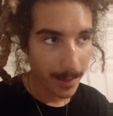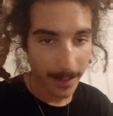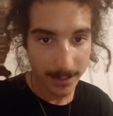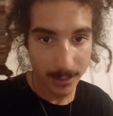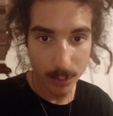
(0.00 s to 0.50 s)

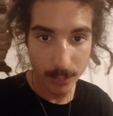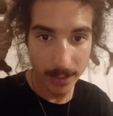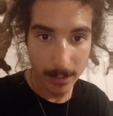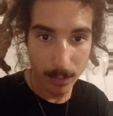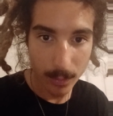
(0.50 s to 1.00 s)
it's too
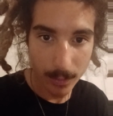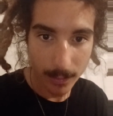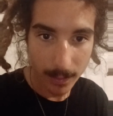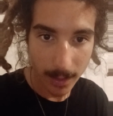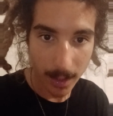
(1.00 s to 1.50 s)

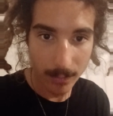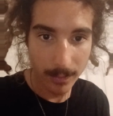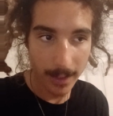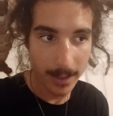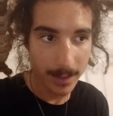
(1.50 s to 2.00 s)
feeble of
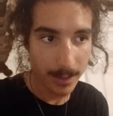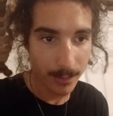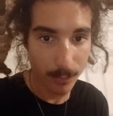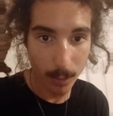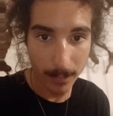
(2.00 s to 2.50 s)
a
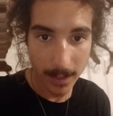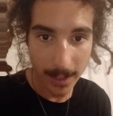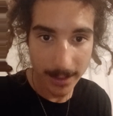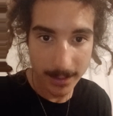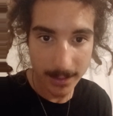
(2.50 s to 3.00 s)

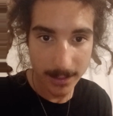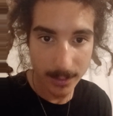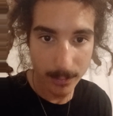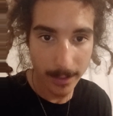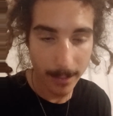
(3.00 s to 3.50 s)
formulation
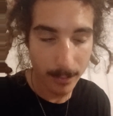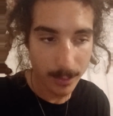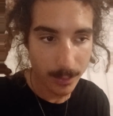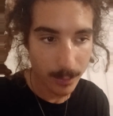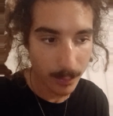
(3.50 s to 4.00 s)
to be able
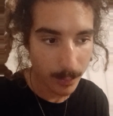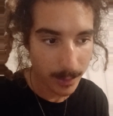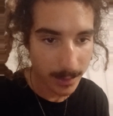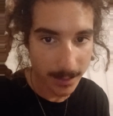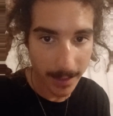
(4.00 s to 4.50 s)
to
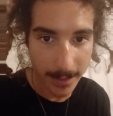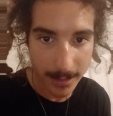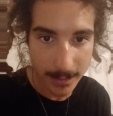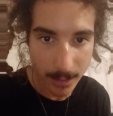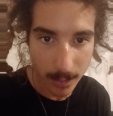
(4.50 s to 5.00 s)
sustain its